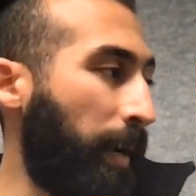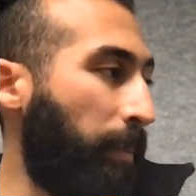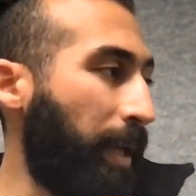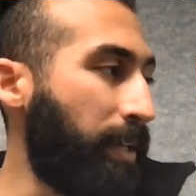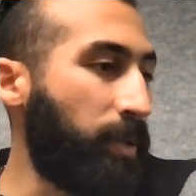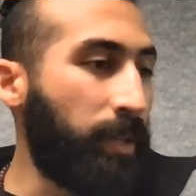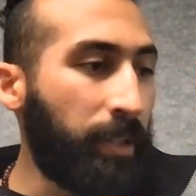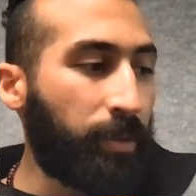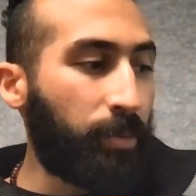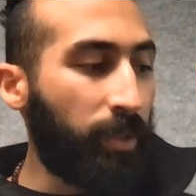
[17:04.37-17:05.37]
and you
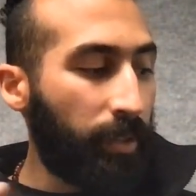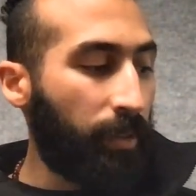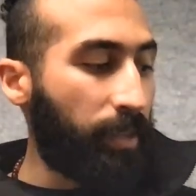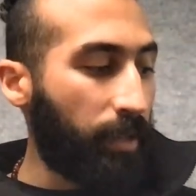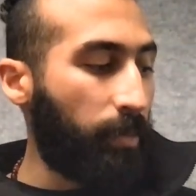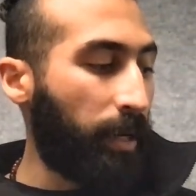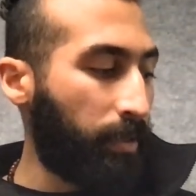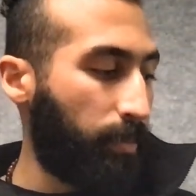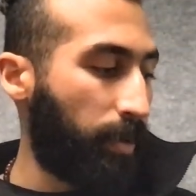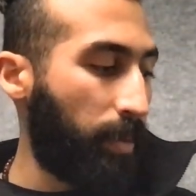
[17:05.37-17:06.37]
need to really think
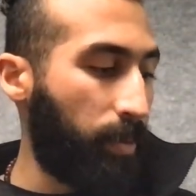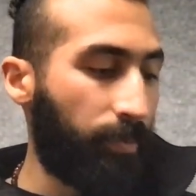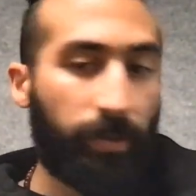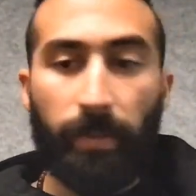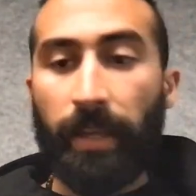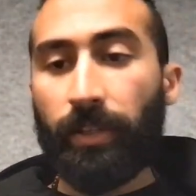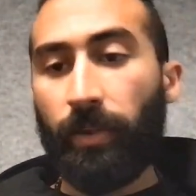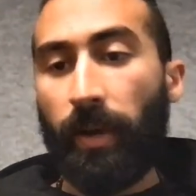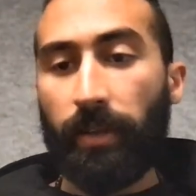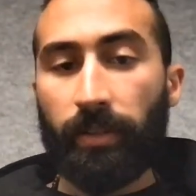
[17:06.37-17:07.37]
about the problem from end
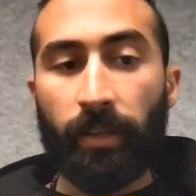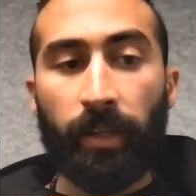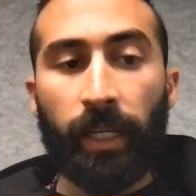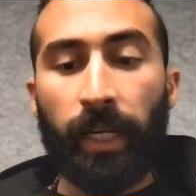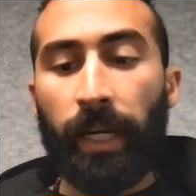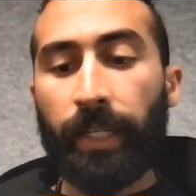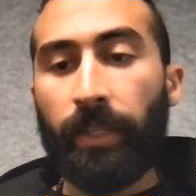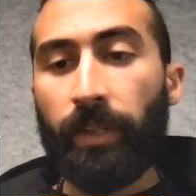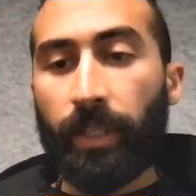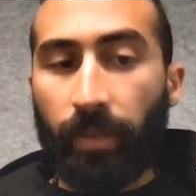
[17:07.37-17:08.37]
to end. And
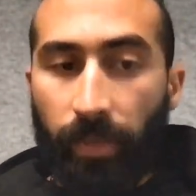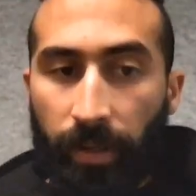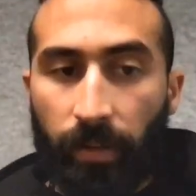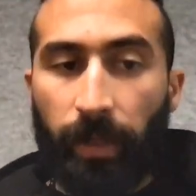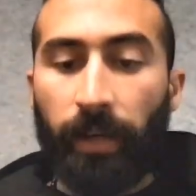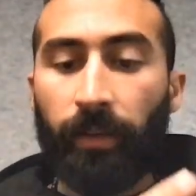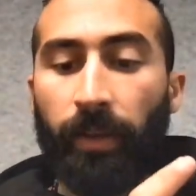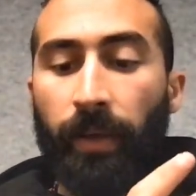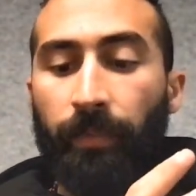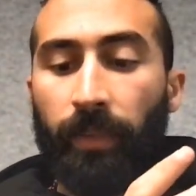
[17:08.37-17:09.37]
you need to think about
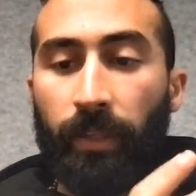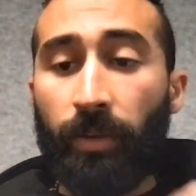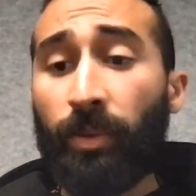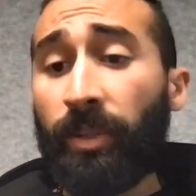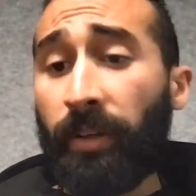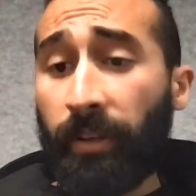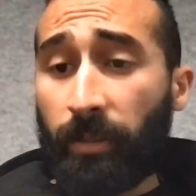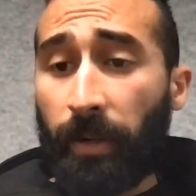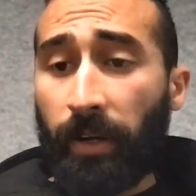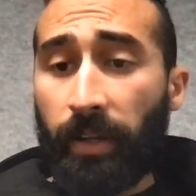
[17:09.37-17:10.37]
the user
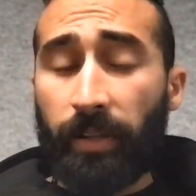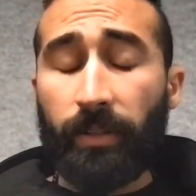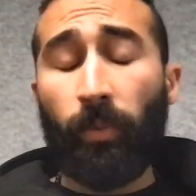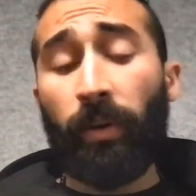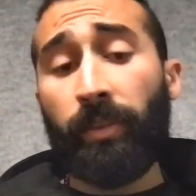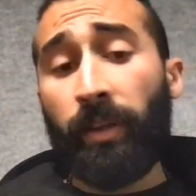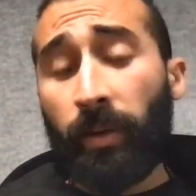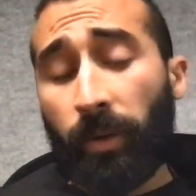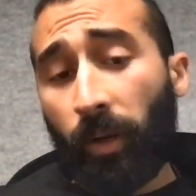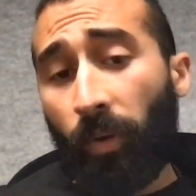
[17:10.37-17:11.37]
experience, what
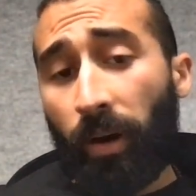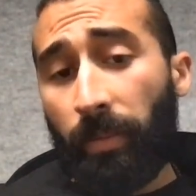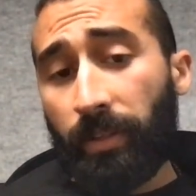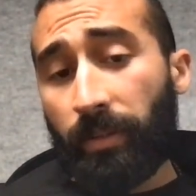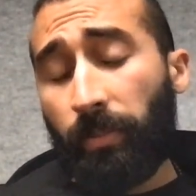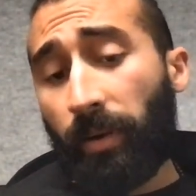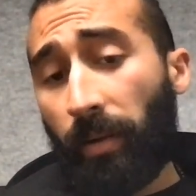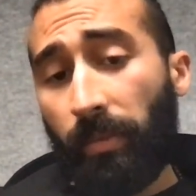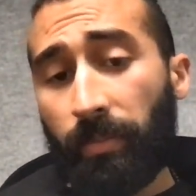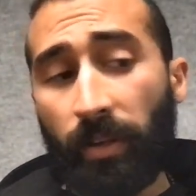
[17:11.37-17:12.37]
their requirements and
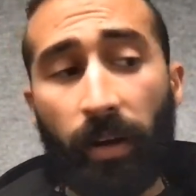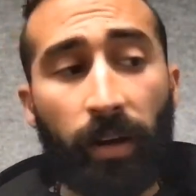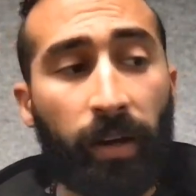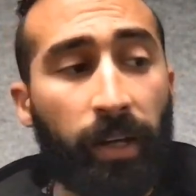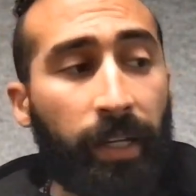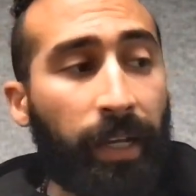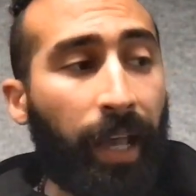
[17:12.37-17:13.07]
problems are,